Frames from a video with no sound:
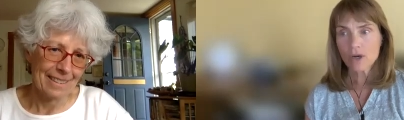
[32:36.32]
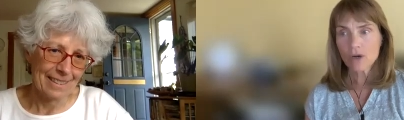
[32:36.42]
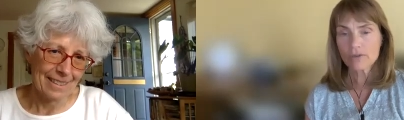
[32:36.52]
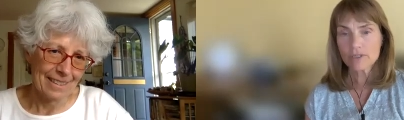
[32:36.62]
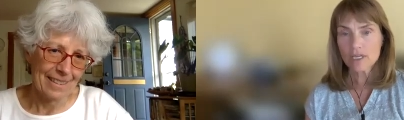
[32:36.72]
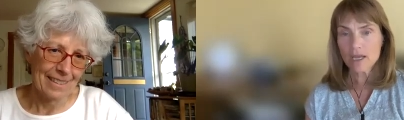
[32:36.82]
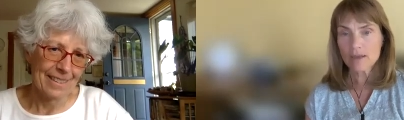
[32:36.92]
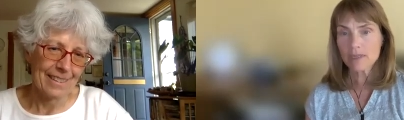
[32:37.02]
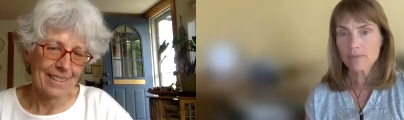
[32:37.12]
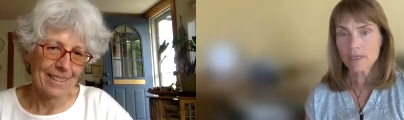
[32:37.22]
Speaker 1: over
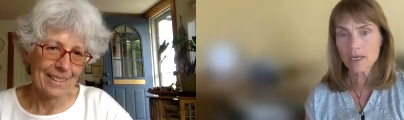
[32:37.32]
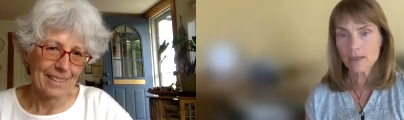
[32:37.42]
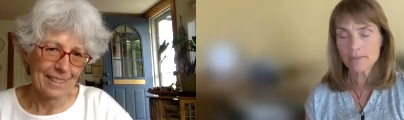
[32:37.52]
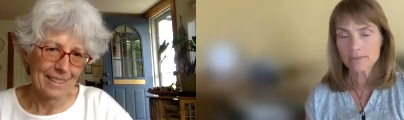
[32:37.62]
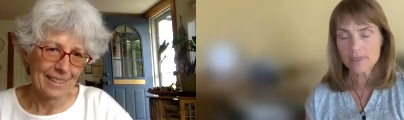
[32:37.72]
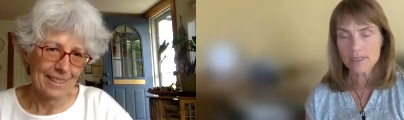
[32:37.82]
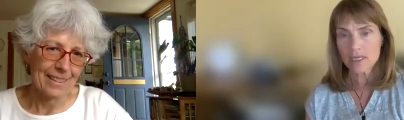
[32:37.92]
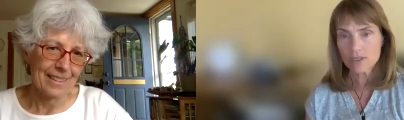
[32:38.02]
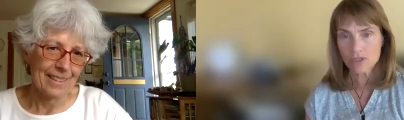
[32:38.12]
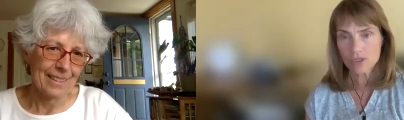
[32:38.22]
time, they become
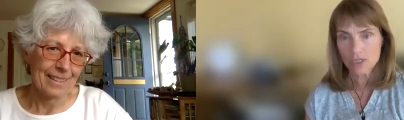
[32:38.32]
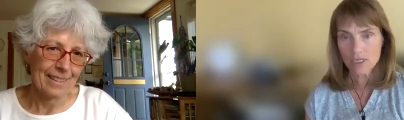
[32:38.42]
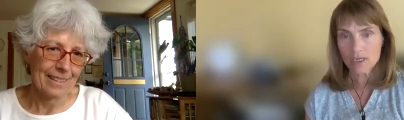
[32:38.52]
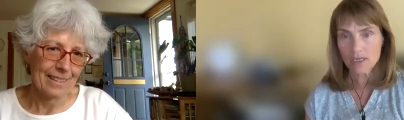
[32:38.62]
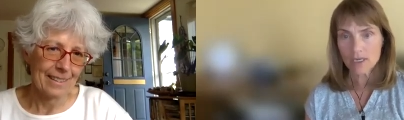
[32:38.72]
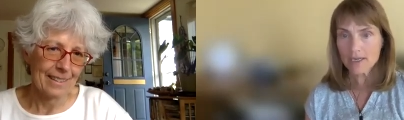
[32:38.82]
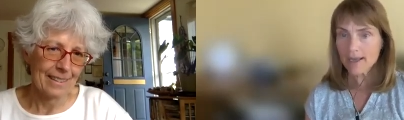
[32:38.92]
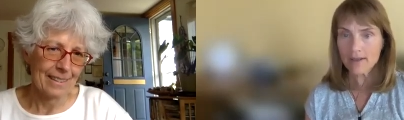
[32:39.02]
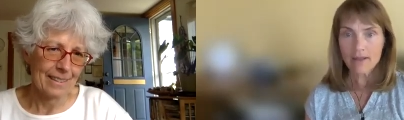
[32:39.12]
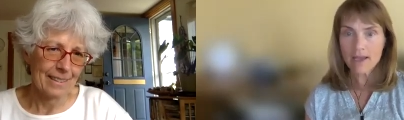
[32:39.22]
such an
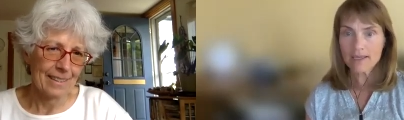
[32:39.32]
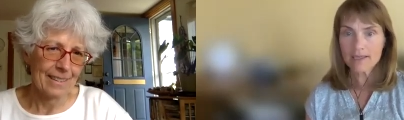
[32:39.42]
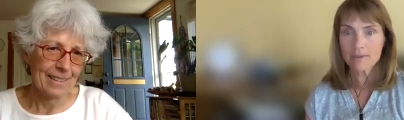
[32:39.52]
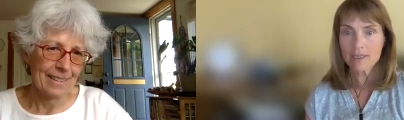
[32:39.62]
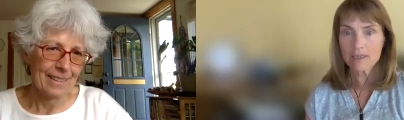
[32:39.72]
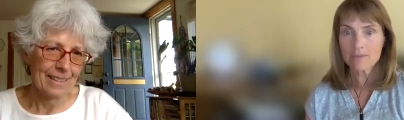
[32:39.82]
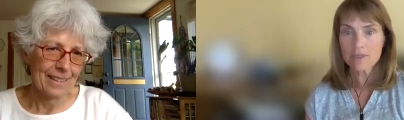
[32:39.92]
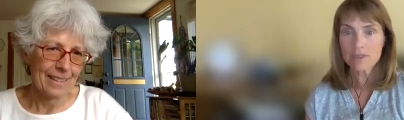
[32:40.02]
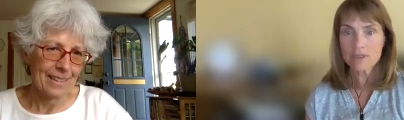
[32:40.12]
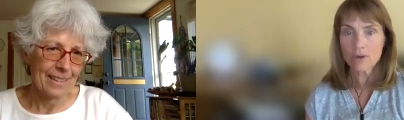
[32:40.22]
ally. They become
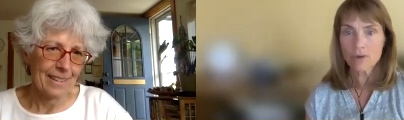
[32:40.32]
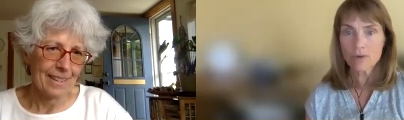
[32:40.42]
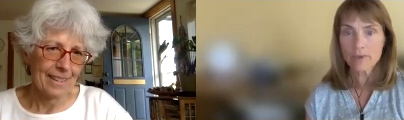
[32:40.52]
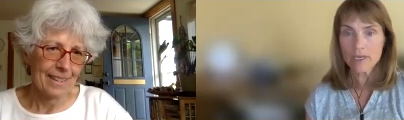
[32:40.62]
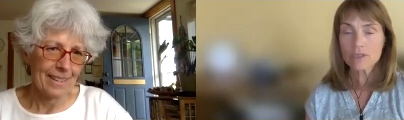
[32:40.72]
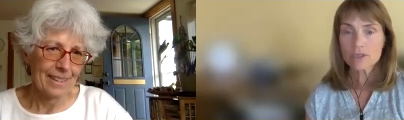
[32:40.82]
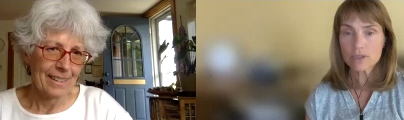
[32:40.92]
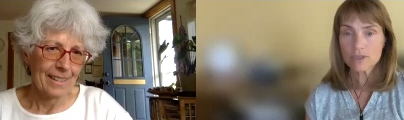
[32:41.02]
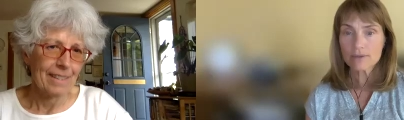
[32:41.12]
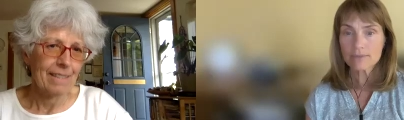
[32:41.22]
so
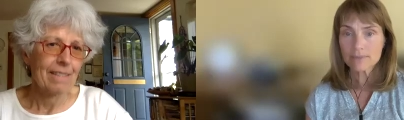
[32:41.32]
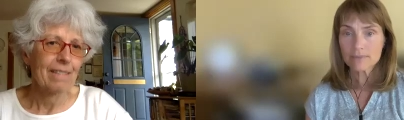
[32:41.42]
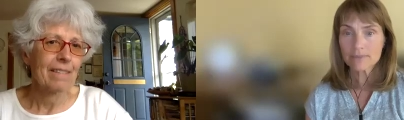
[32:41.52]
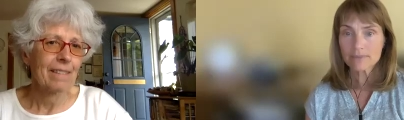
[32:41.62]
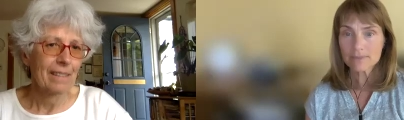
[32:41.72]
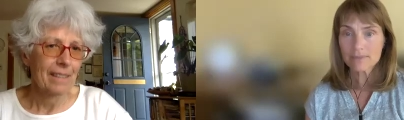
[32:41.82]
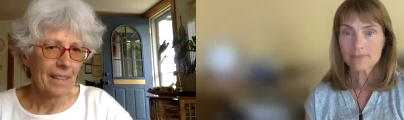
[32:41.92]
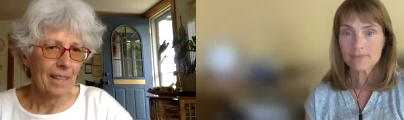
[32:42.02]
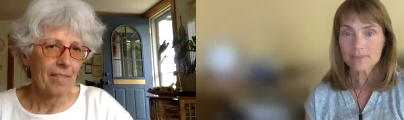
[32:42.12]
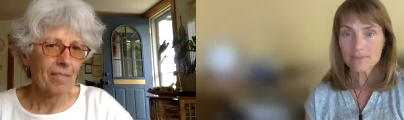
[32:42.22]
rich.
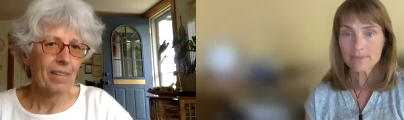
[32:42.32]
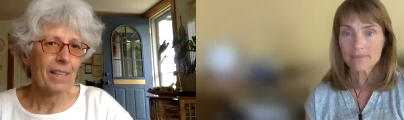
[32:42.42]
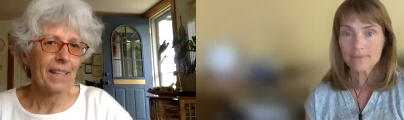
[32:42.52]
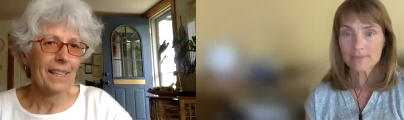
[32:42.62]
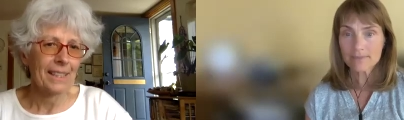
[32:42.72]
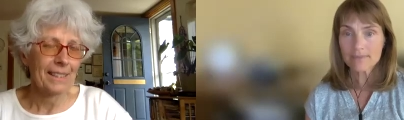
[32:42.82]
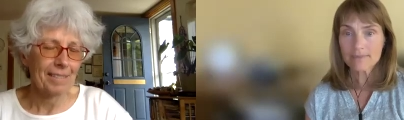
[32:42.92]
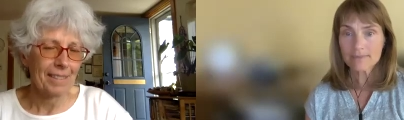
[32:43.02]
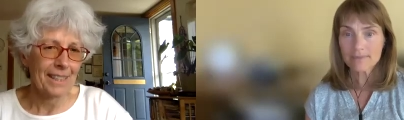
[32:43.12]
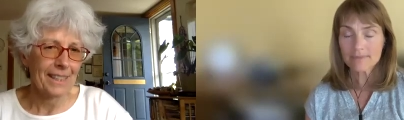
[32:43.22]
Speaker 2: Right,
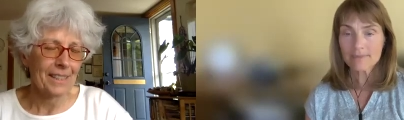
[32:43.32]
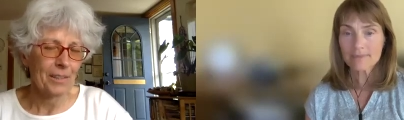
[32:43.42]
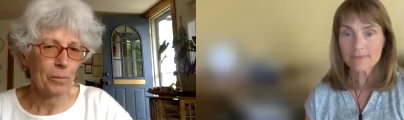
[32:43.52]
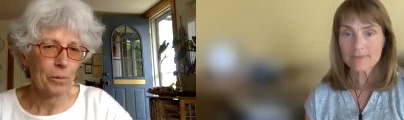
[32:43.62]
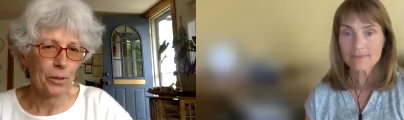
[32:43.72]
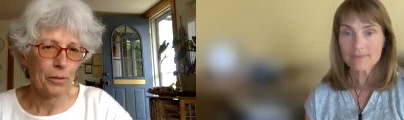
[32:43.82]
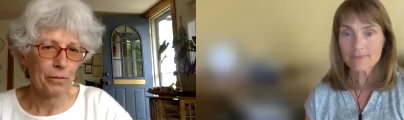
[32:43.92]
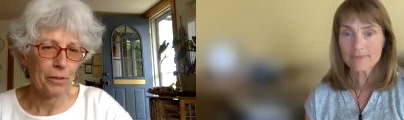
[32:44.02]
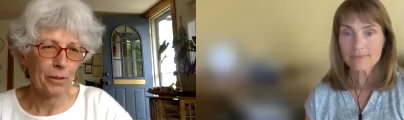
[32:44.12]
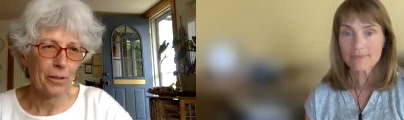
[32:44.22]
right. That's
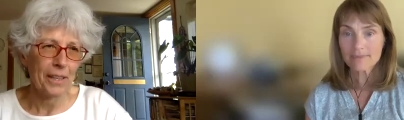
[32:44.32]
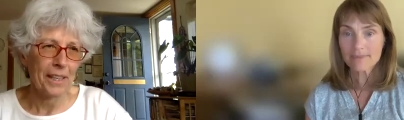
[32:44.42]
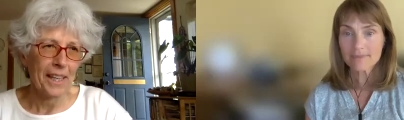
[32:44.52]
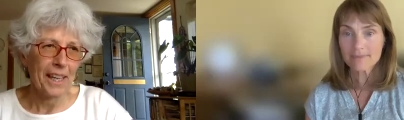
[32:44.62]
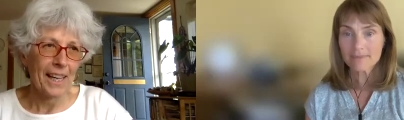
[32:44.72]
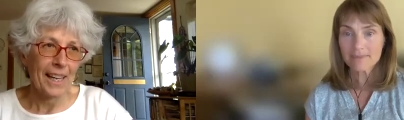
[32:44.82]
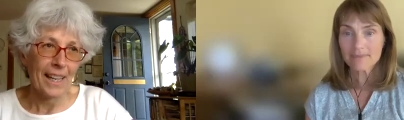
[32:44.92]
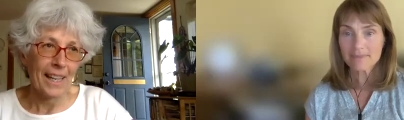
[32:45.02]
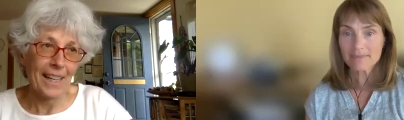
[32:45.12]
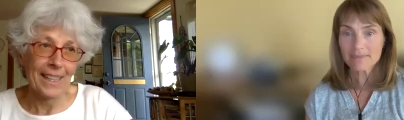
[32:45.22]
wonderful.
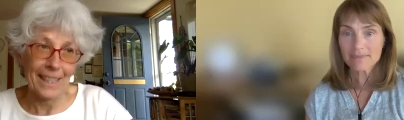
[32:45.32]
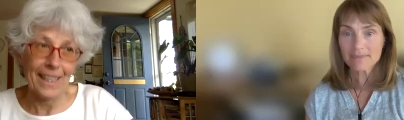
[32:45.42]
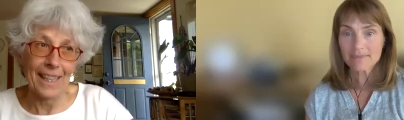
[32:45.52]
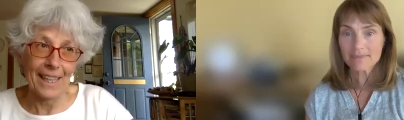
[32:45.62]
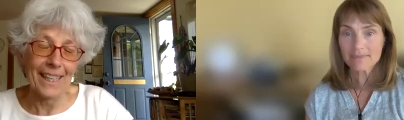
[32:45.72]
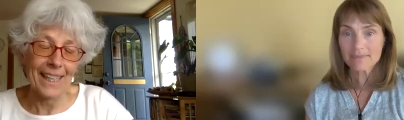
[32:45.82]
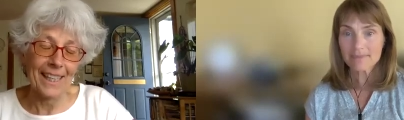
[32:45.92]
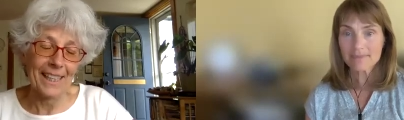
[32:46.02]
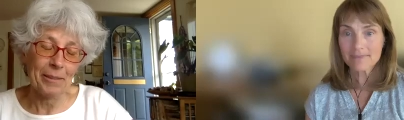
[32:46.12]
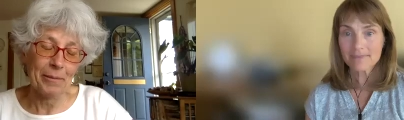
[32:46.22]
I, I,
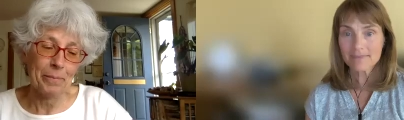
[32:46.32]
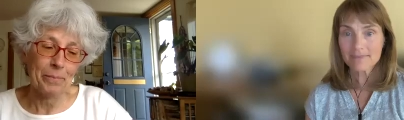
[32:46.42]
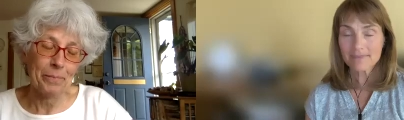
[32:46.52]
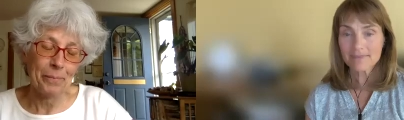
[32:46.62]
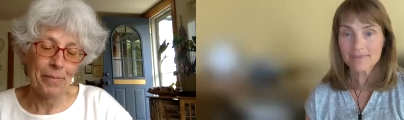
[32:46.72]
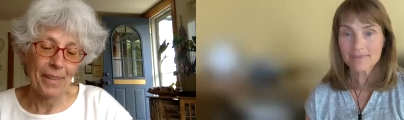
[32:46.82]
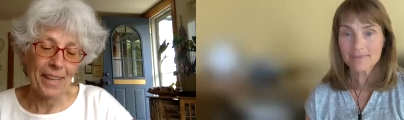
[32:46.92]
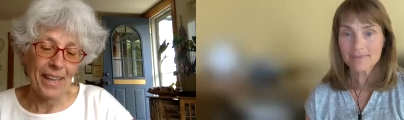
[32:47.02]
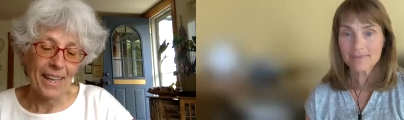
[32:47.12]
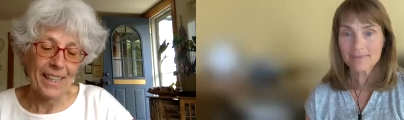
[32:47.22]
um,
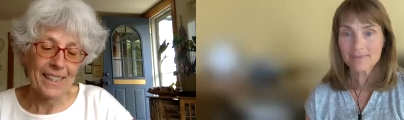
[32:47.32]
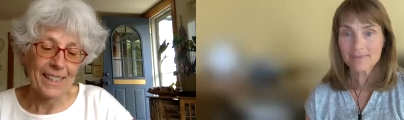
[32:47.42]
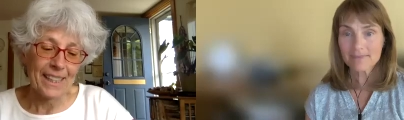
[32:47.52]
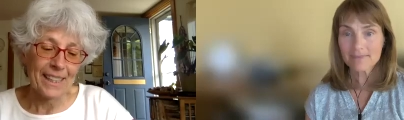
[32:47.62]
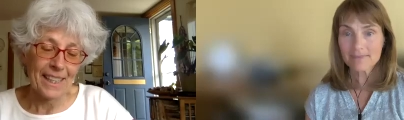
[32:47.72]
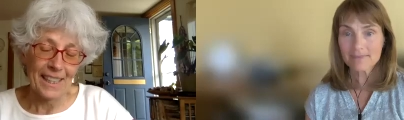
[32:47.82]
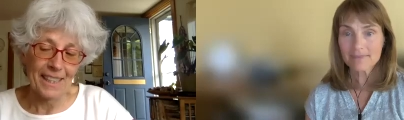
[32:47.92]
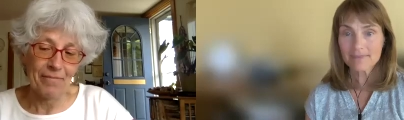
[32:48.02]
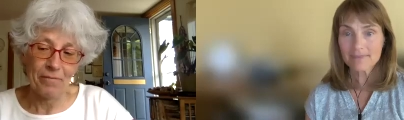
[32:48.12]
I start. I